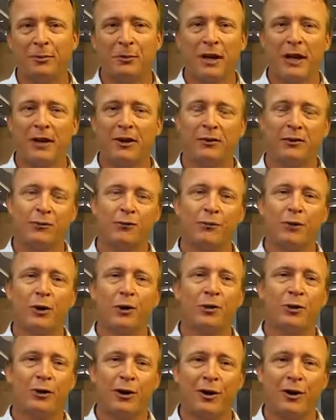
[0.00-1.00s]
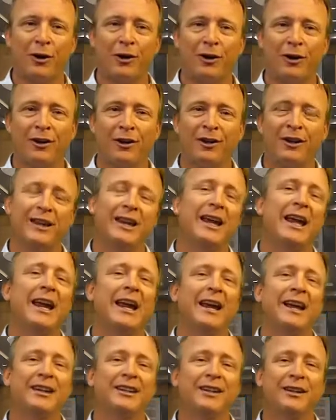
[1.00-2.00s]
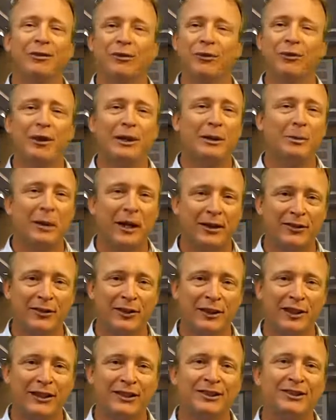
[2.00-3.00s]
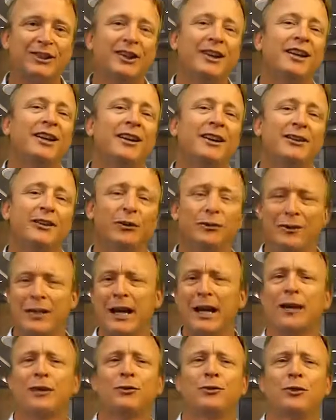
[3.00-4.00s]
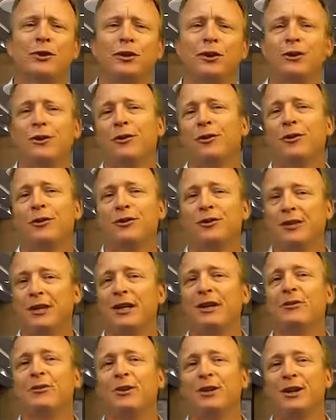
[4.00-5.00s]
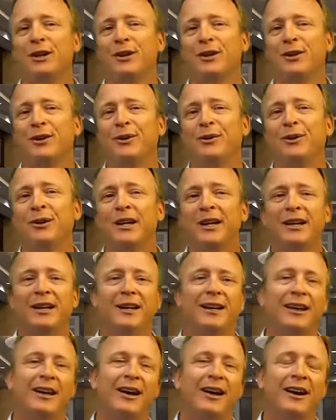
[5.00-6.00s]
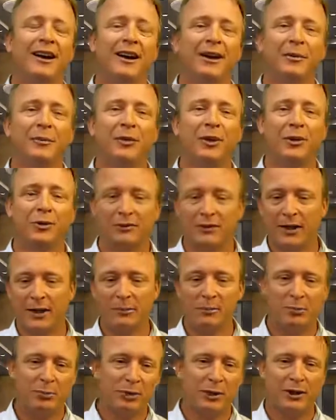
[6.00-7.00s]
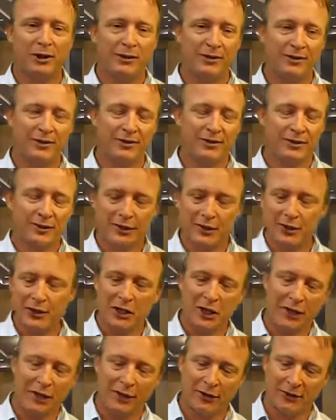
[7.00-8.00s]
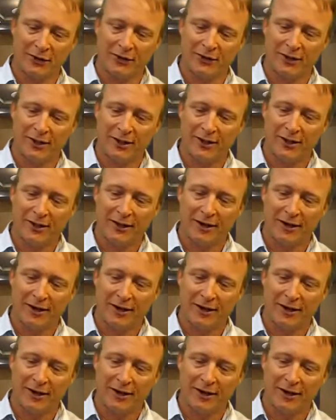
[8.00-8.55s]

they'll make a phone call and leave a funny message. They'll dance for you, they'll sing for you, um, they'll put seashells